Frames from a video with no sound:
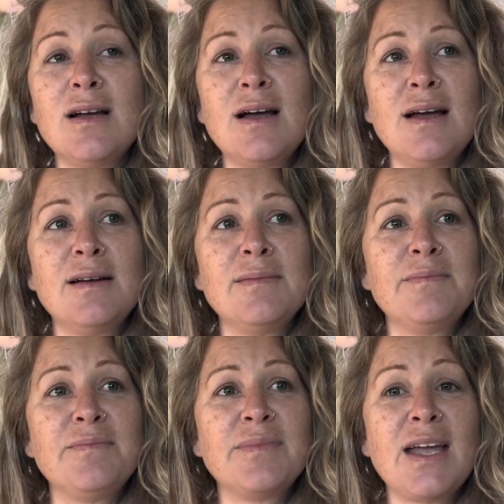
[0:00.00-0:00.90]

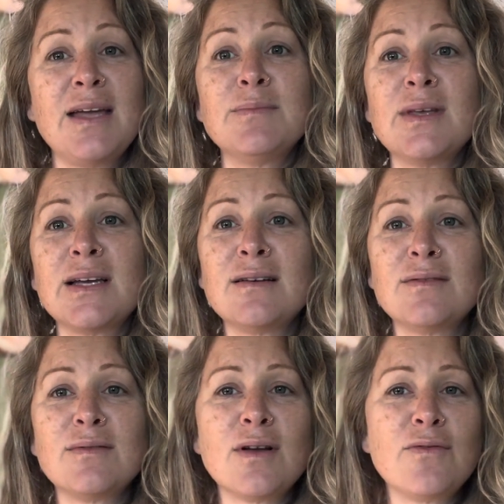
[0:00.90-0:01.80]
I am like,
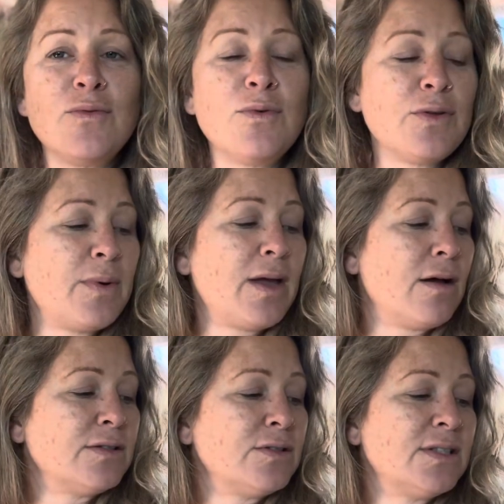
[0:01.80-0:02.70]
fourth way
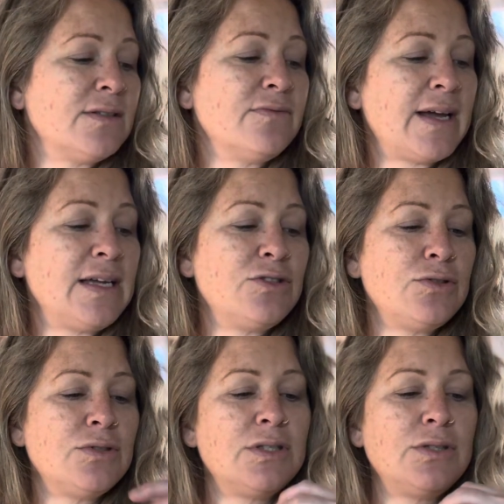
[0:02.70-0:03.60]
also does invite
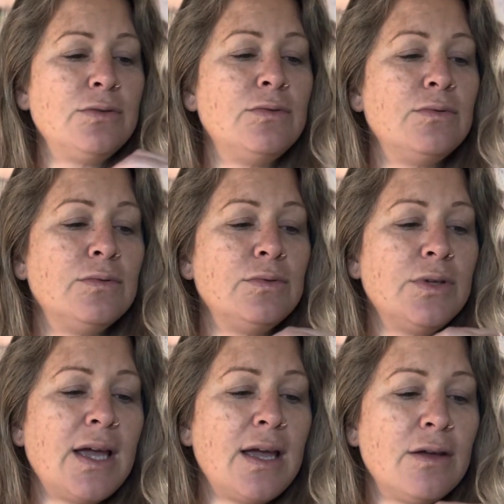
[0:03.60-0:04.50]
you to
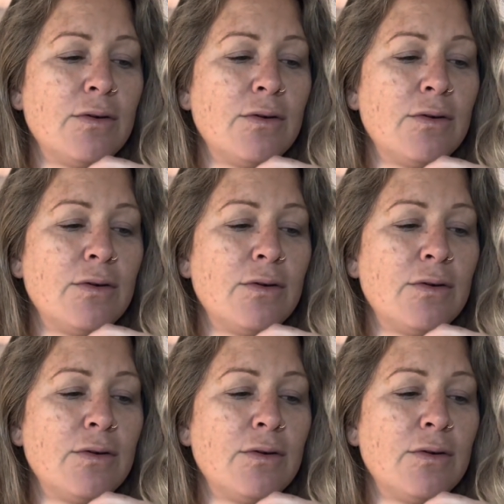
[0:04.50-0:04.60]
look at